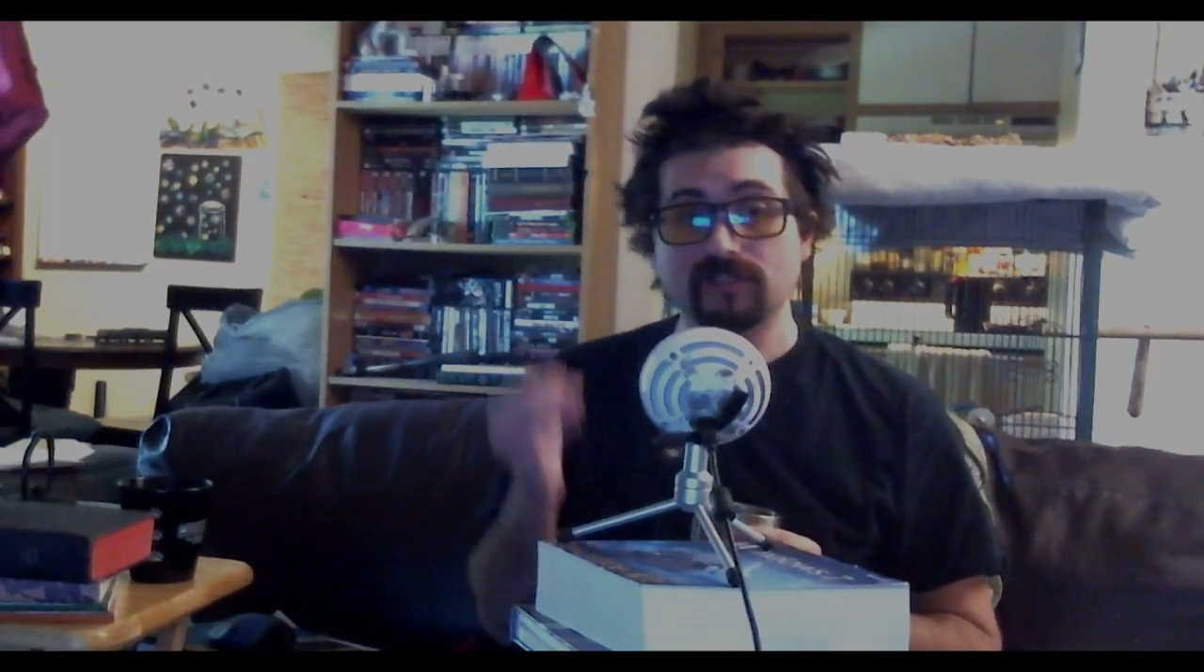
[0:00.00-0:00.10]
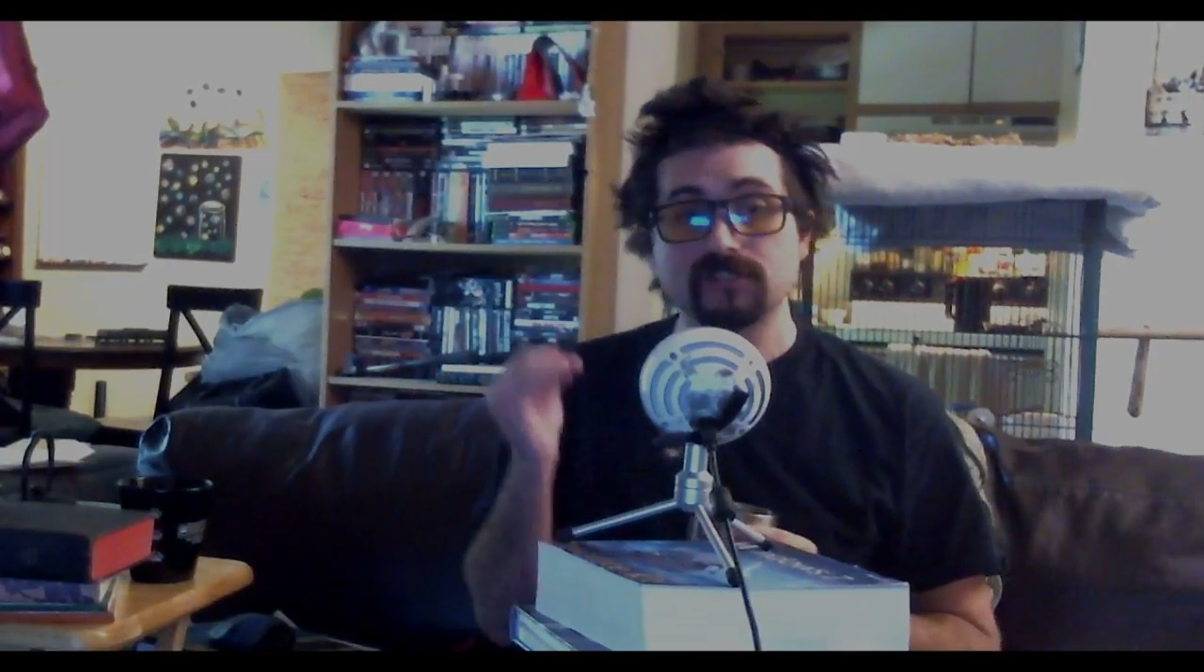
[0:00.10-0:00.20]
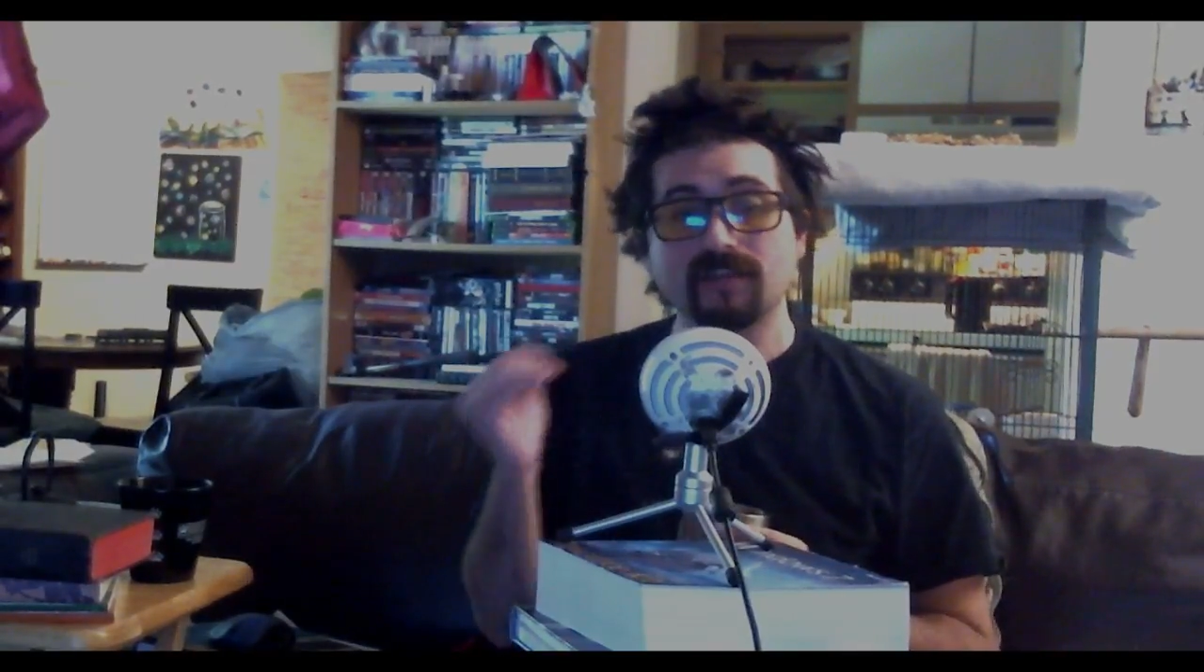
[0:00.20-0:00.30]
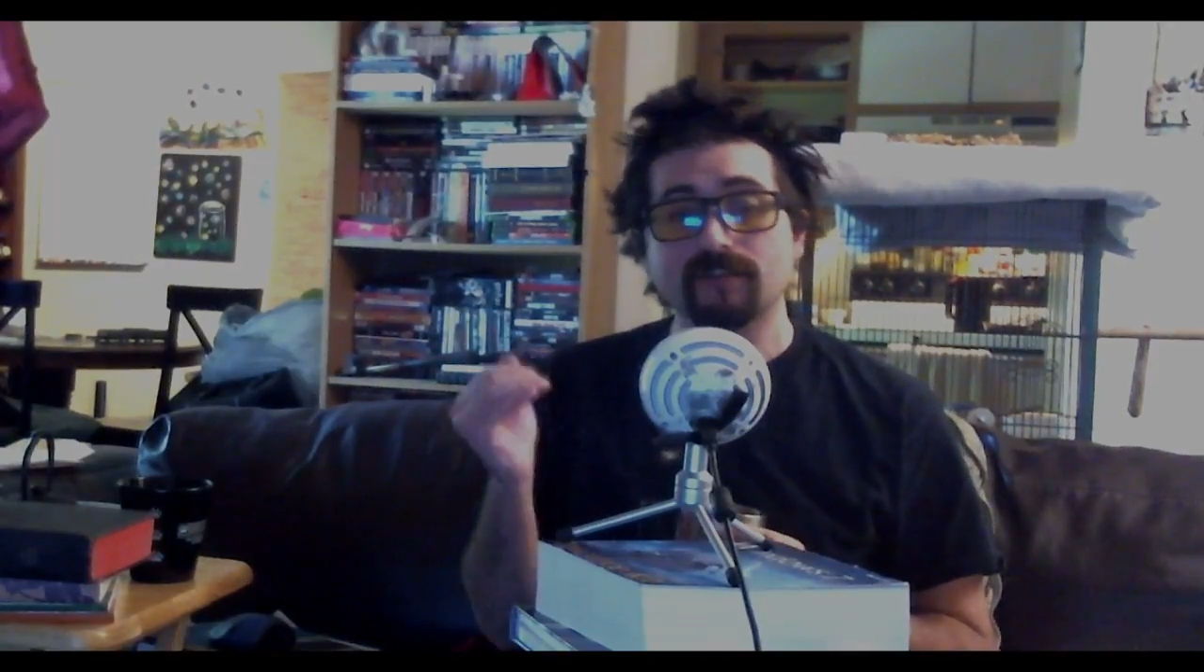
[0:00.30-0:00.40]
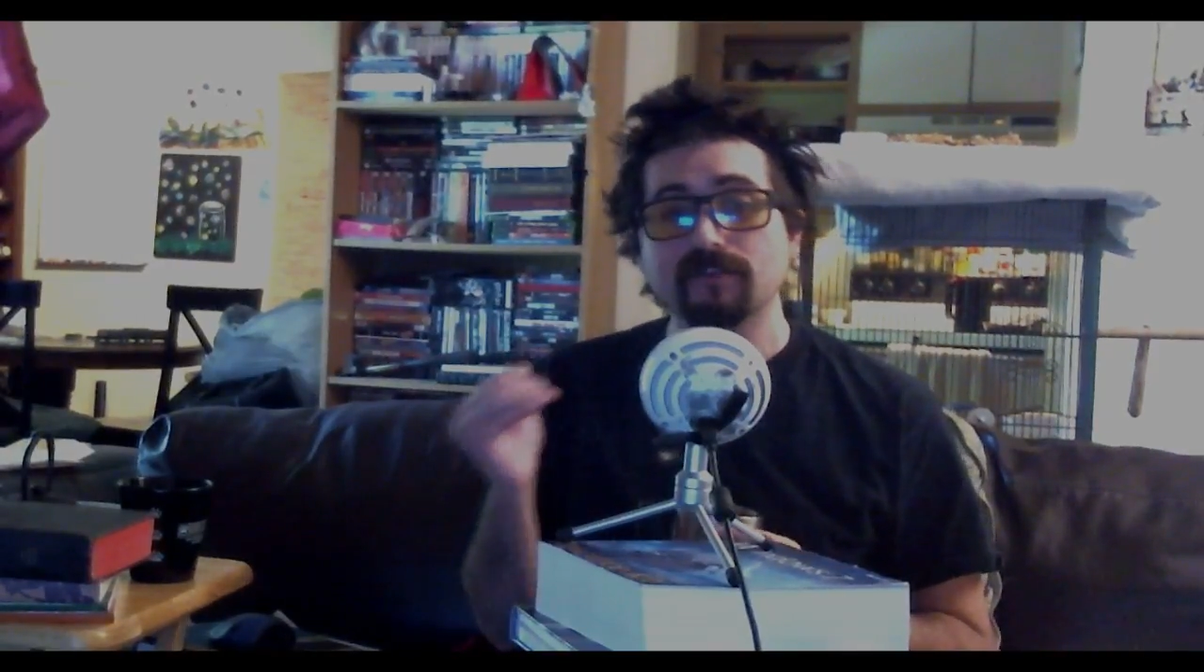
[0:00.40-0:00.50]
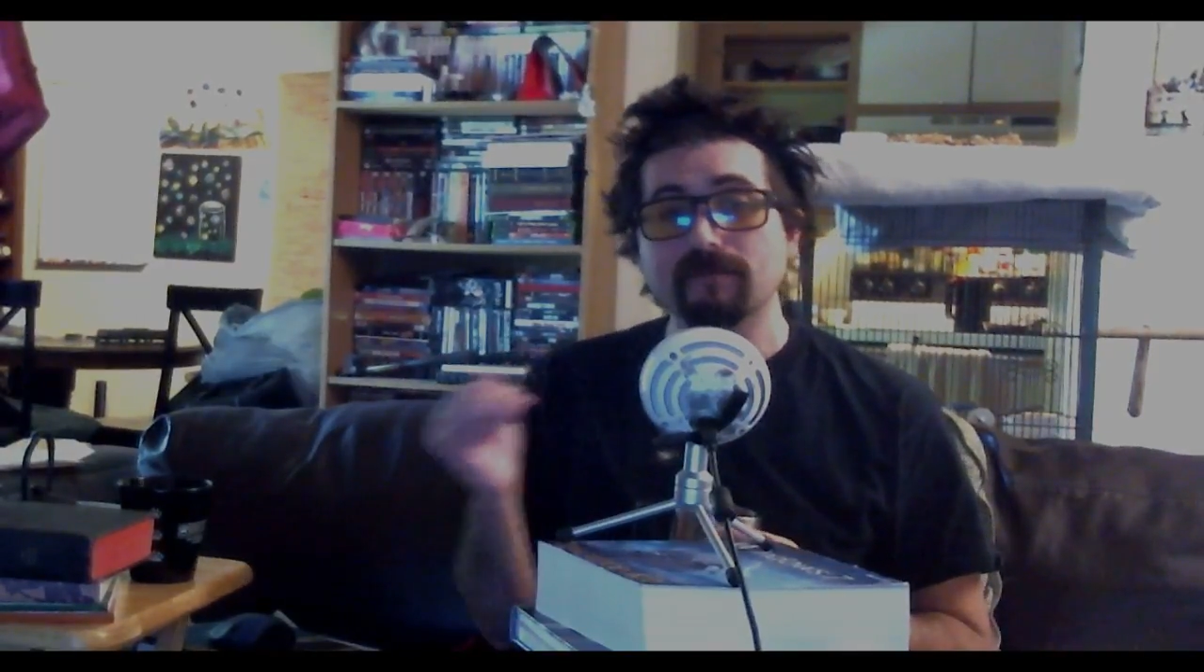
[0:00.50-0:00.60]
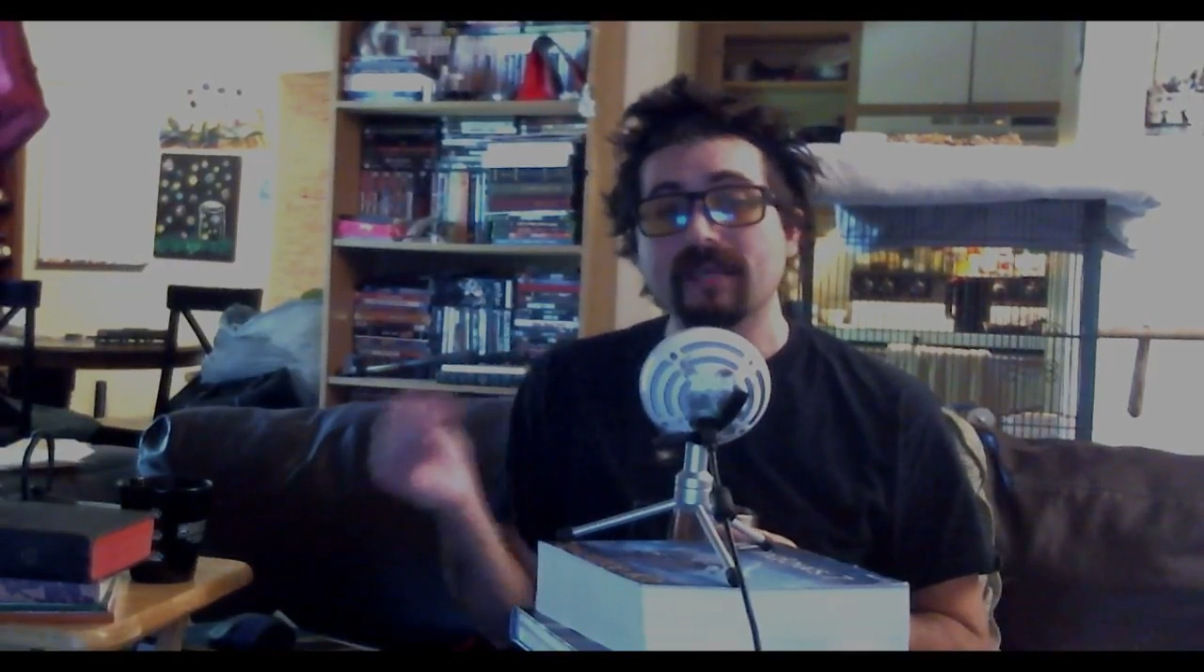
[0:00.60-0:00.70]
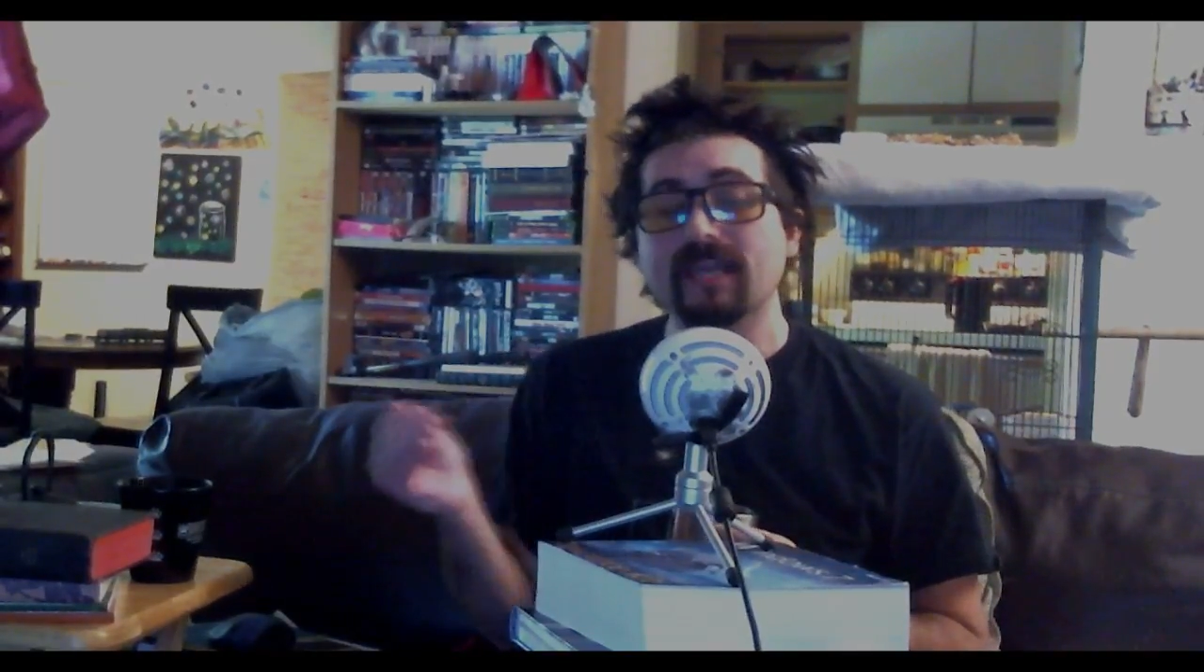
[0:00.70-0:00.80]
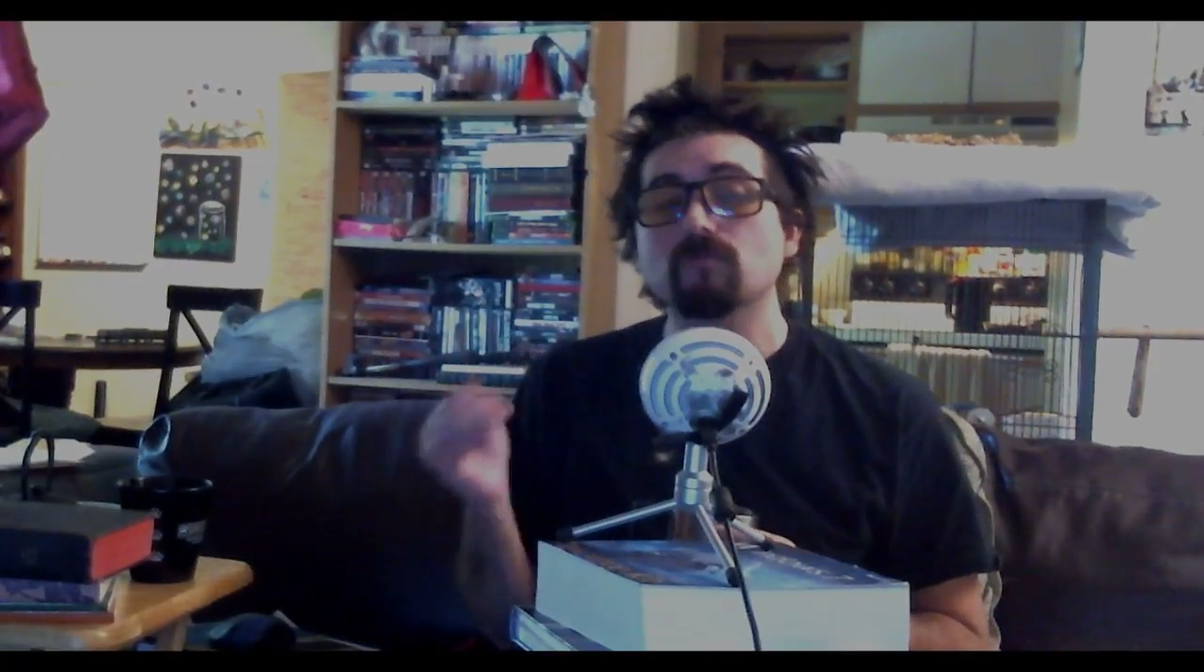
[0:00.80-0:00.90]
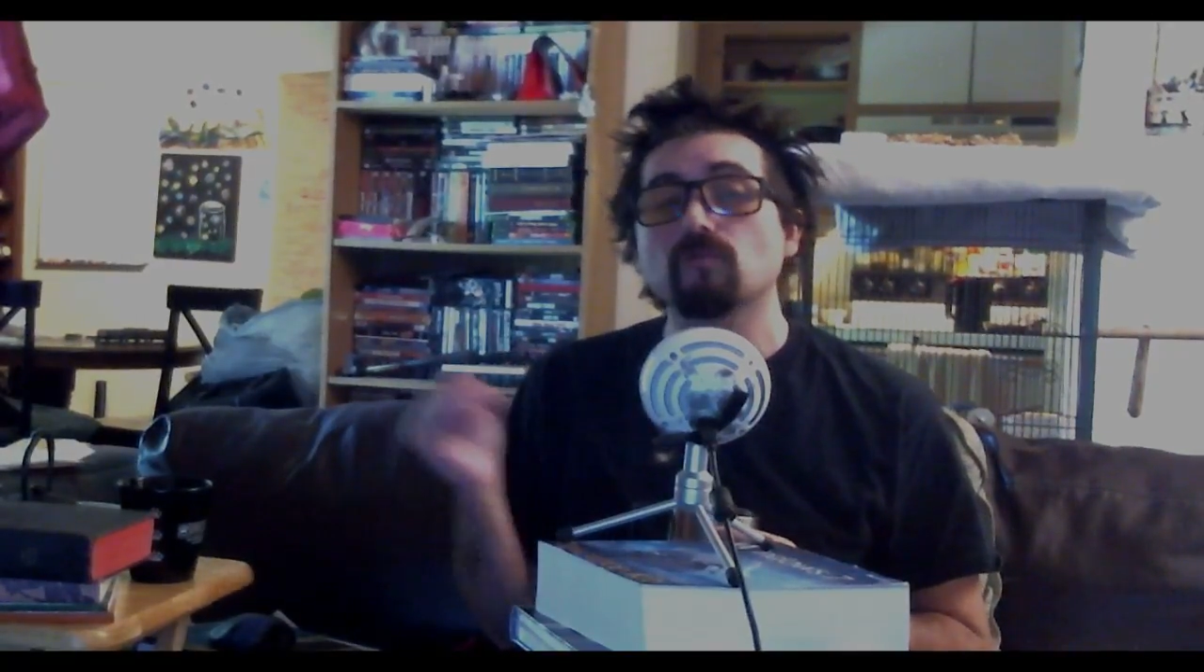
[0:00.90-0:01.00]
So every
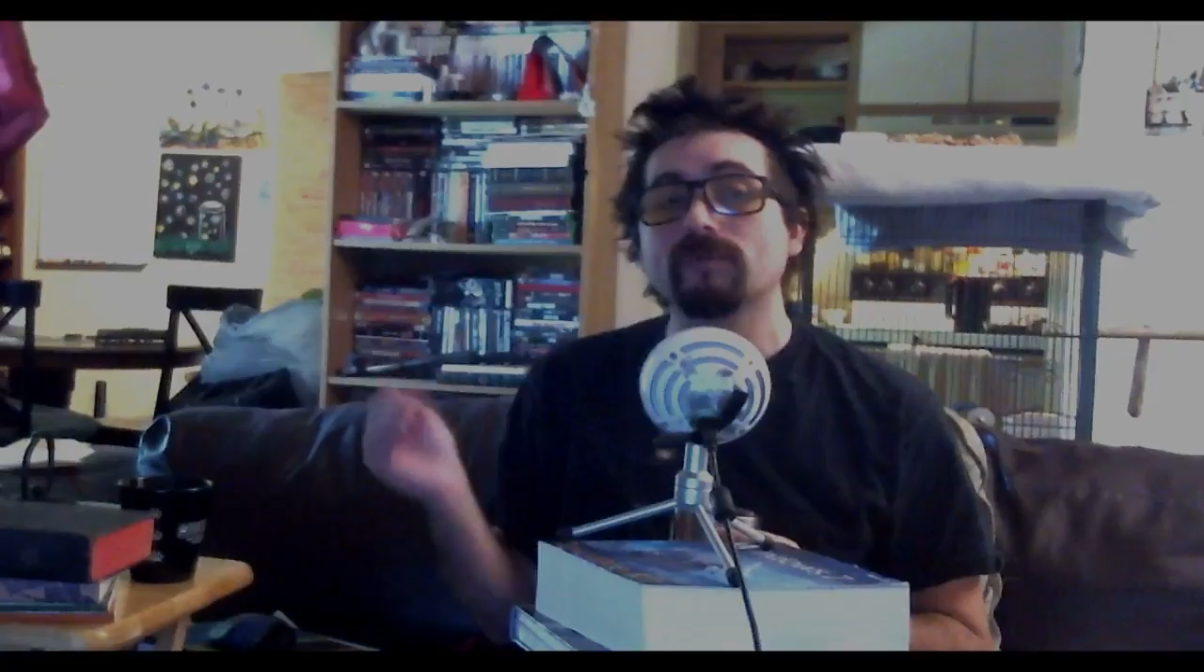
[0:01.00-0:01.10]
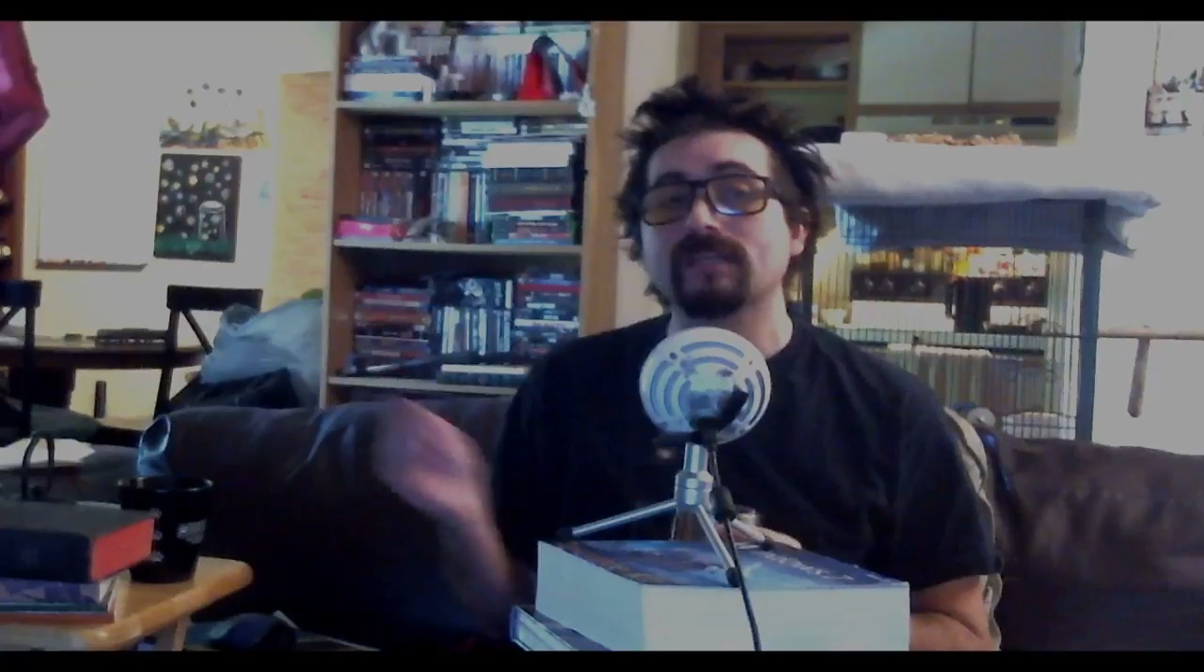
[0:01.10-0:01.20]
man, woman,